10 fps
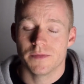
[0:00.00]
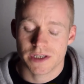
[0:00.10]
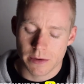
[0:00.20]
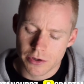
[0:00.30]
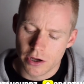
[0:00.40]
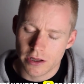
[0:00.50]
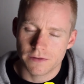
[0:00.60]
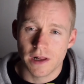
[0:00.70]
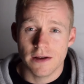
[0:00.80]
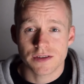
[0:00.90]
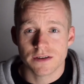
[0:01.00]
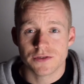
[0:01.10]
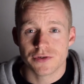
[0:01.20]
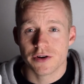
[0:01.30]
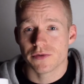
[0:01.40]
Some of the earlier flavors of
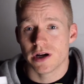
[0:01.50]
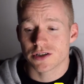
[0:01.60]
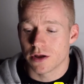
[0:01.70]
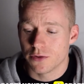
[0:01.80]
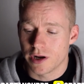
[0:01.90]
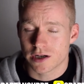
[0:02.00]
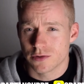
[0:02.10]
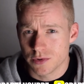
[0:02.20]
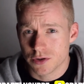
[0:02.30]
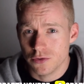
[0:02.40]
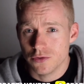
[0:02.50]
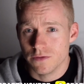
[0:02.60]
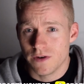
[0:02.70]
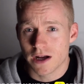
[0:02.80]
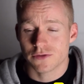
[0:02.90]
Adrenal Rush I thought actually were
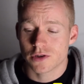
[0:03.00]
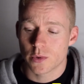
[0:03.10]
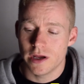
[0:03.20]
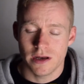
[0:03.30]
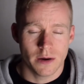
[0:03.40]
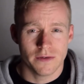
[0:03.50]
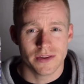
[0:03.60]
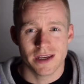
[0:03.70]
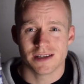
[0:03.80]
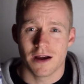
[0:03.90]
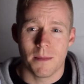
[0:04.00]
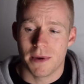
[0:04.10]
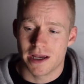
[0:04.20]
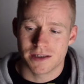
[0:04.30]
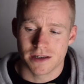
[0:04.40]
far too sweet. However, these are
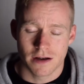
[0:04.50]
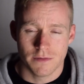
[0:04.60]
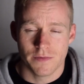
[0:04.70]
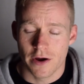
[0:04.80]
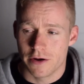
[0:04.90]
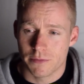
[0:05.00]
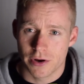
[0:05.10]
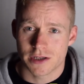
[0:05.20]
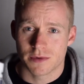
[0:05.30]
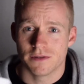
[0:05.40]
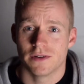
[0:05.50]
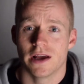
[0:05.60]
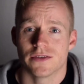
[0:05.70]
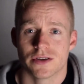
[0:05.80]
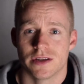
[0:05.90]
amazing. I'm very impressed with the
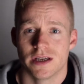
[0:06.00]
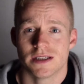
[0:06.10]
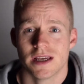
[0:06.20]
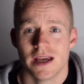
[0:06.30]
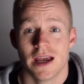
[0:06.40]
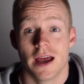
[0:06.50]
flavors on these.